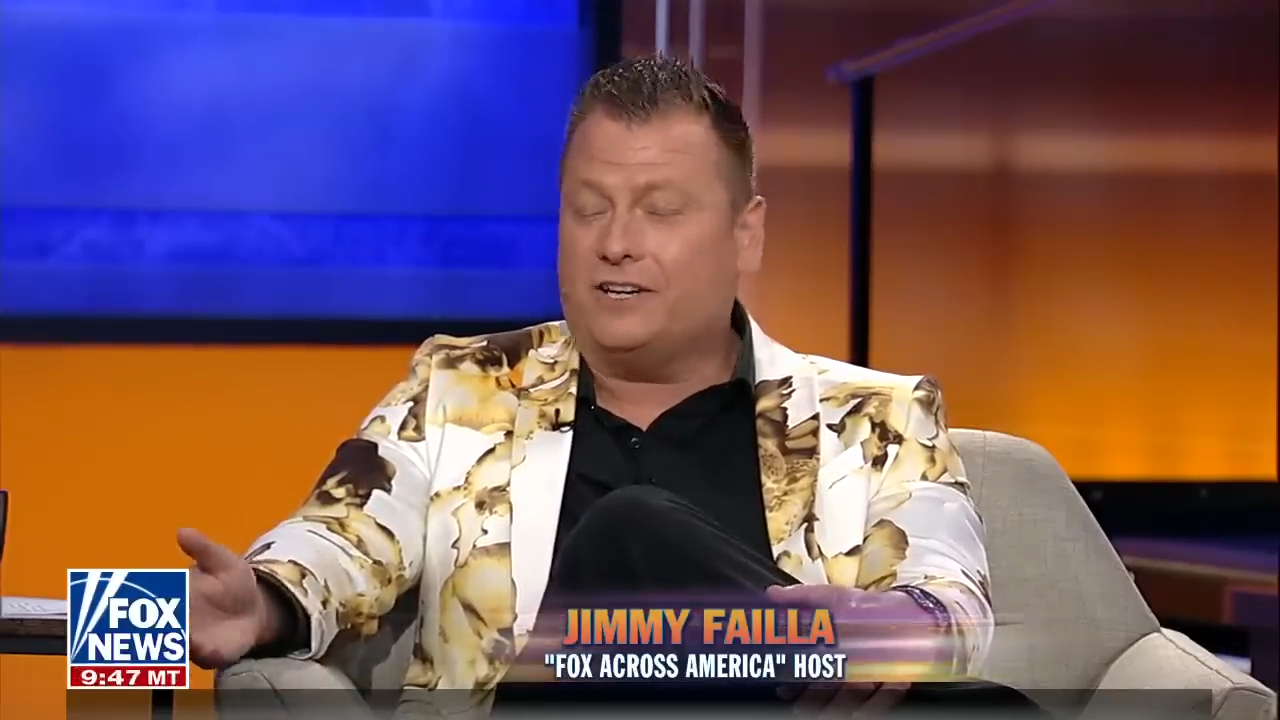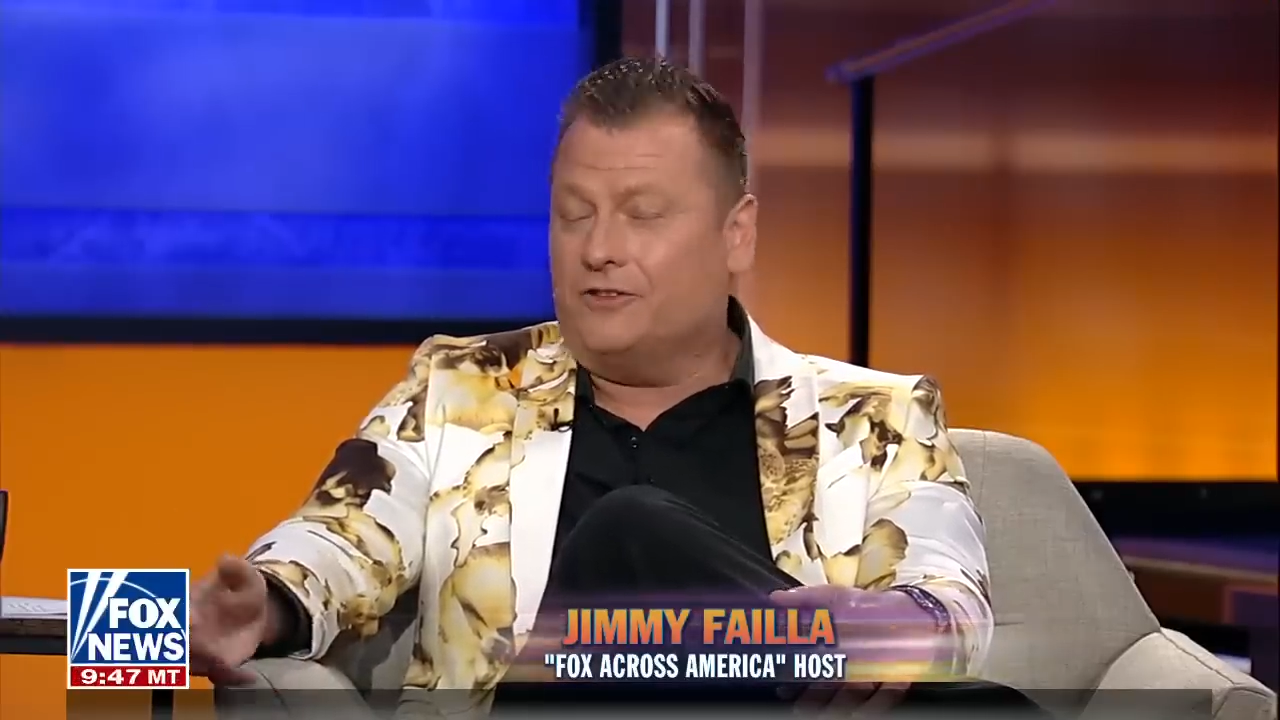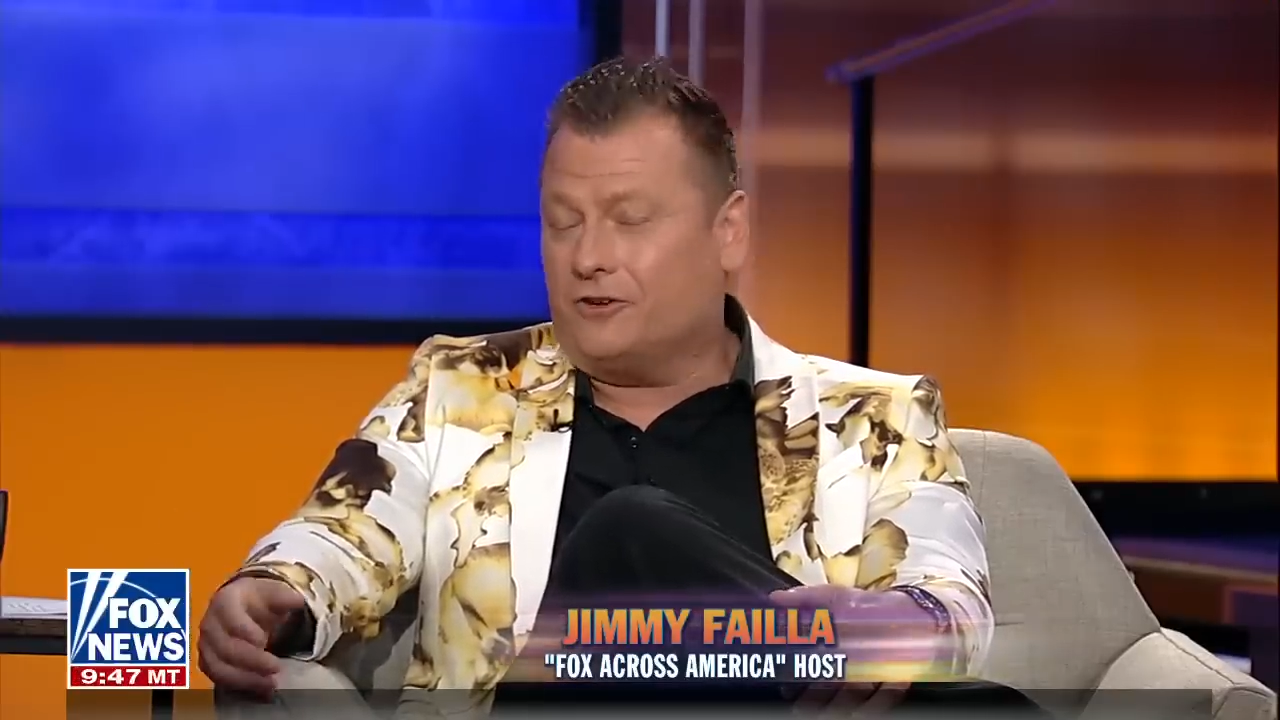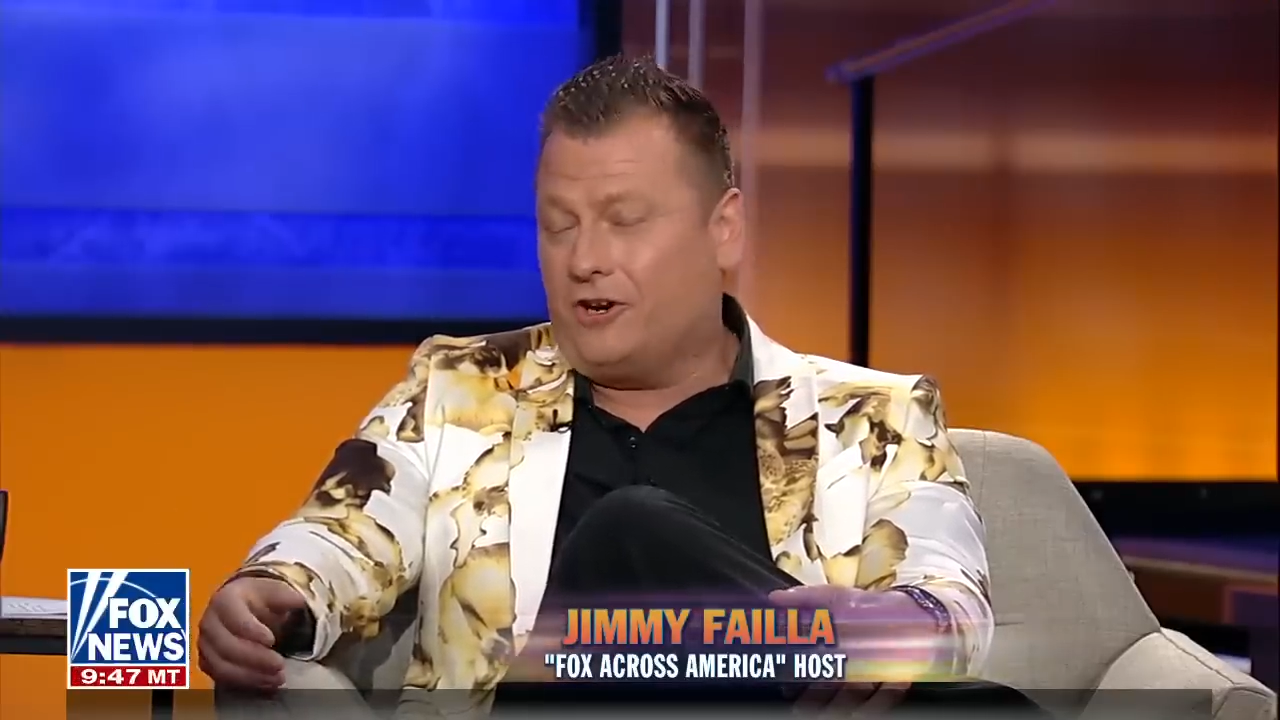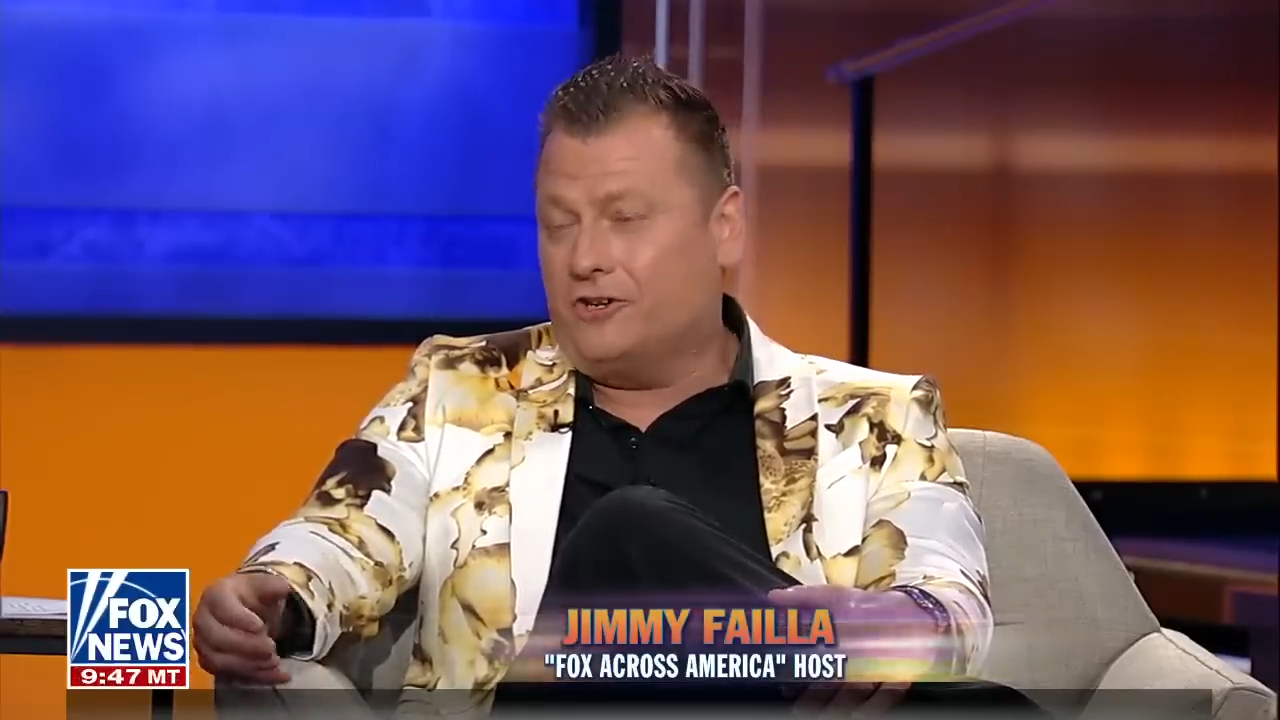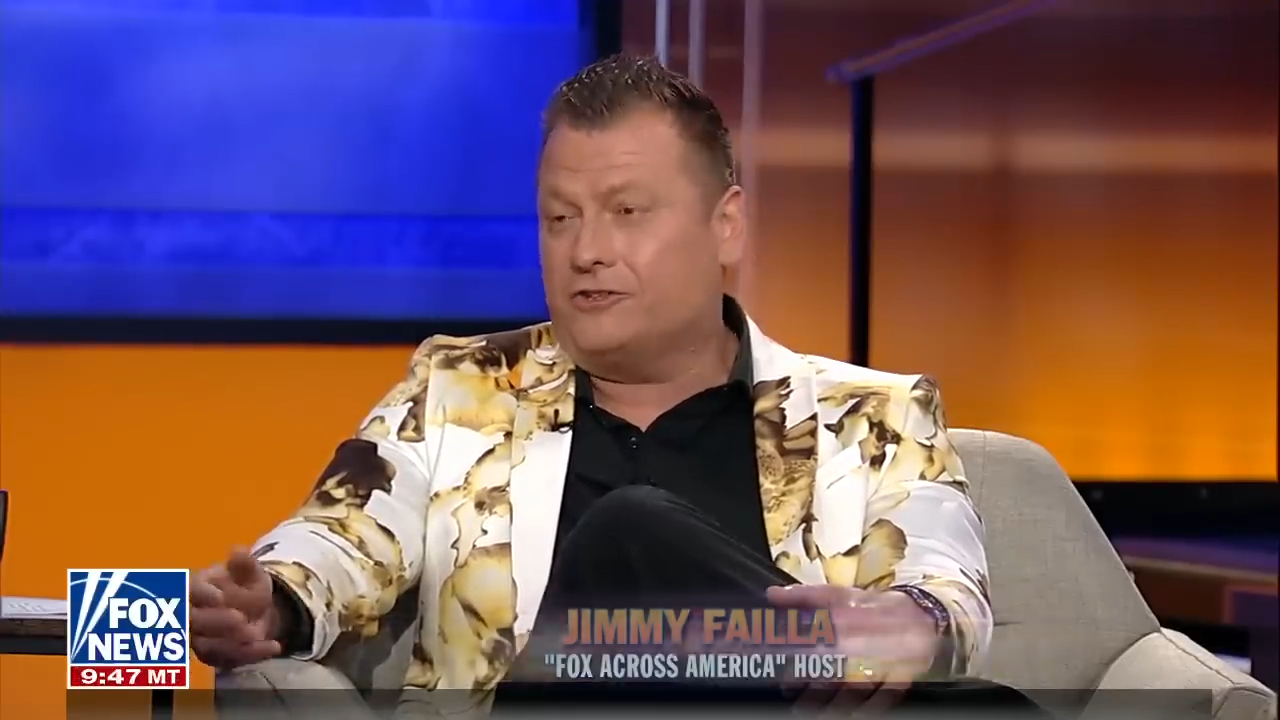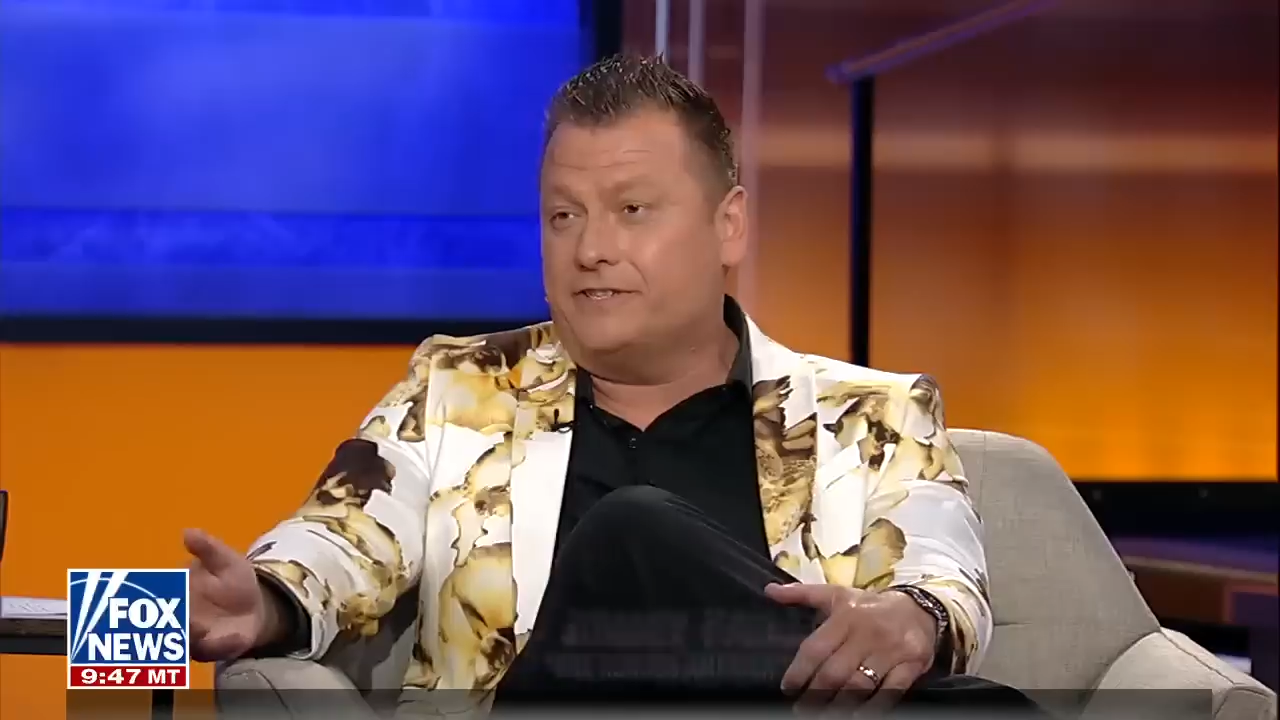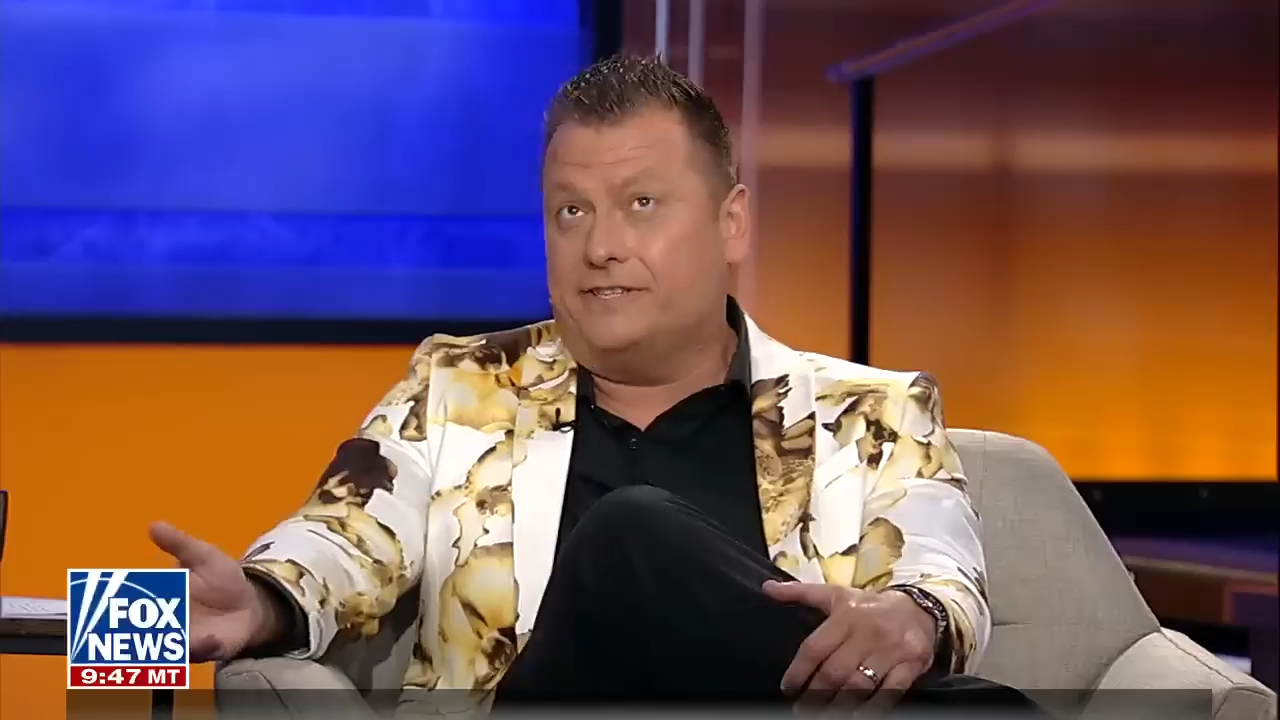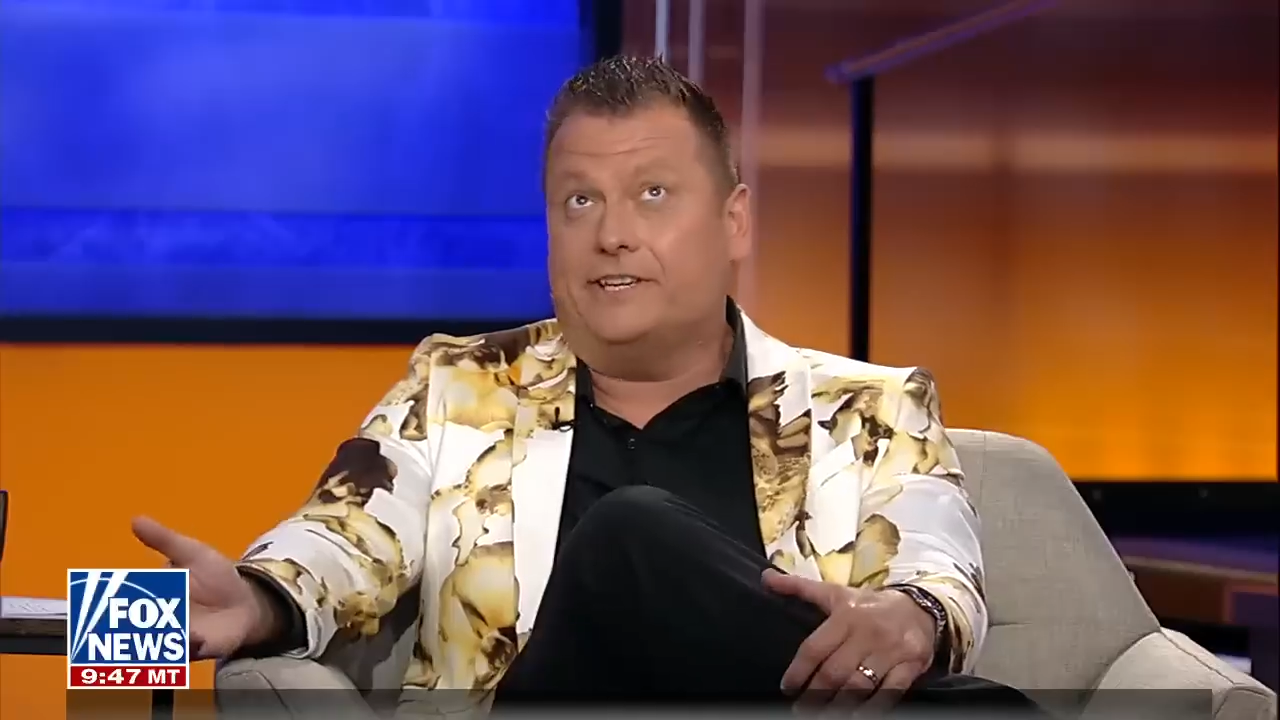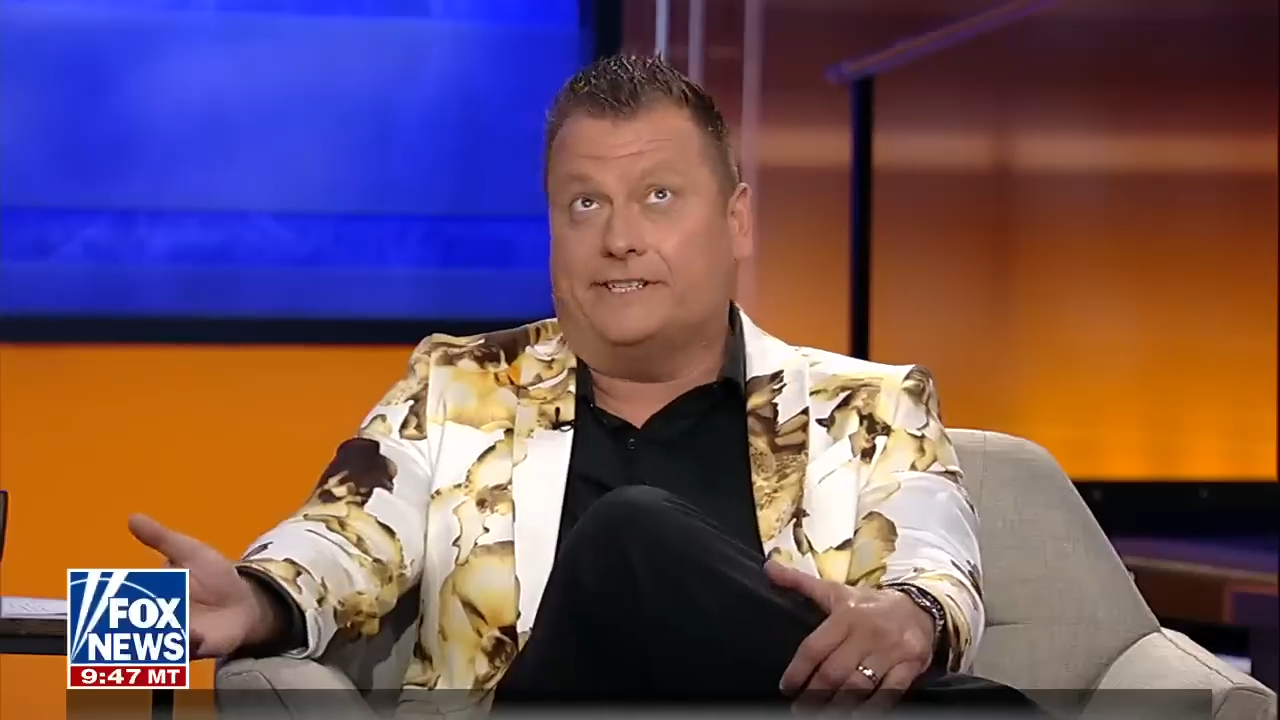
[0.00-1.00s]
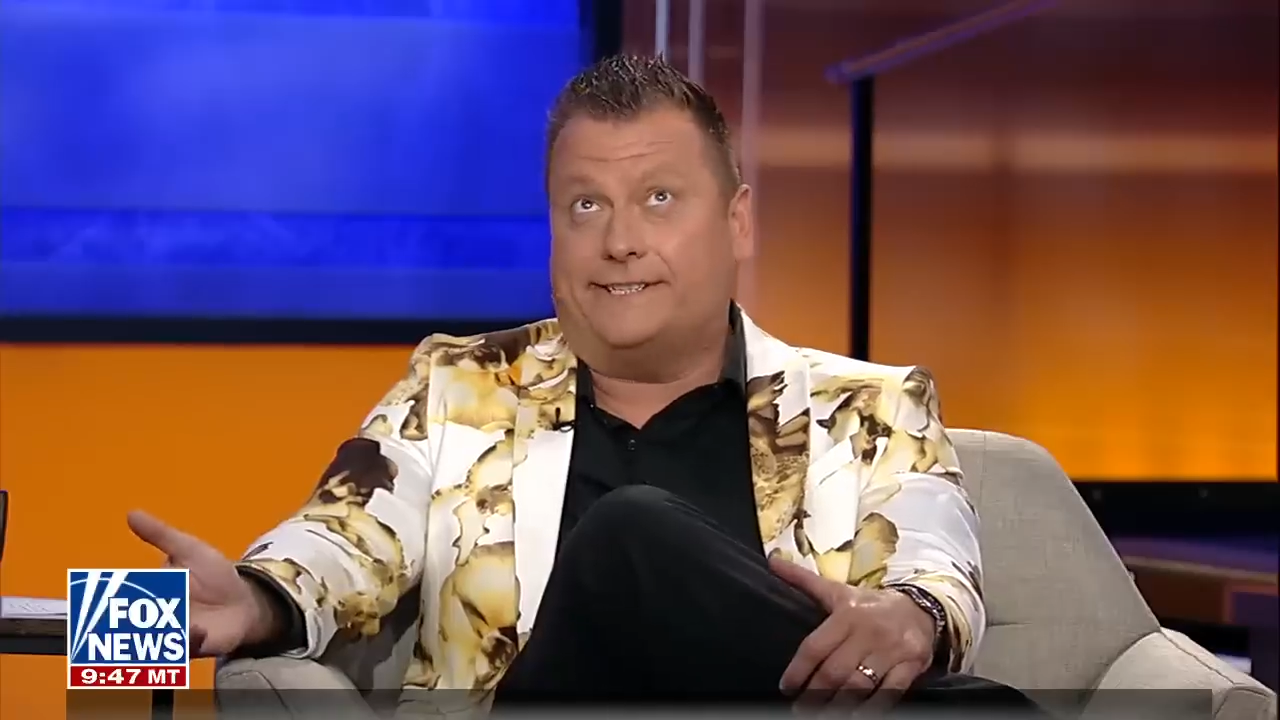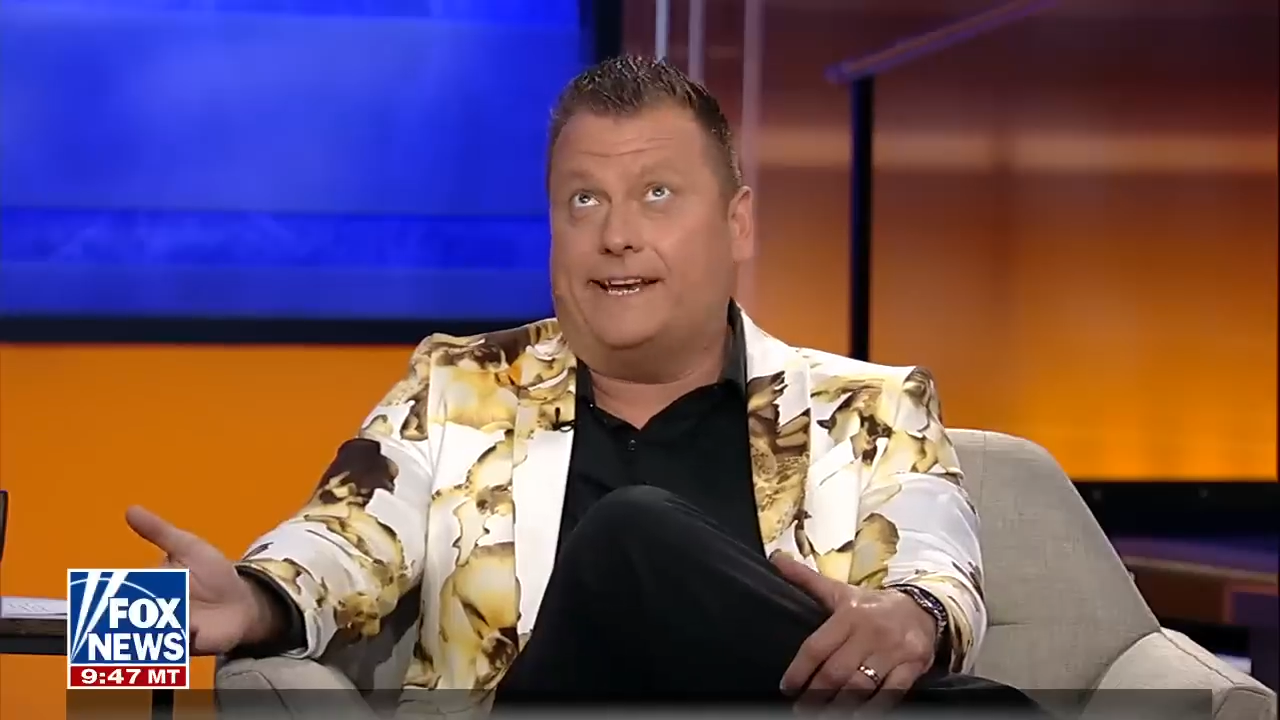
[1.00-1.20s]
to other countries and does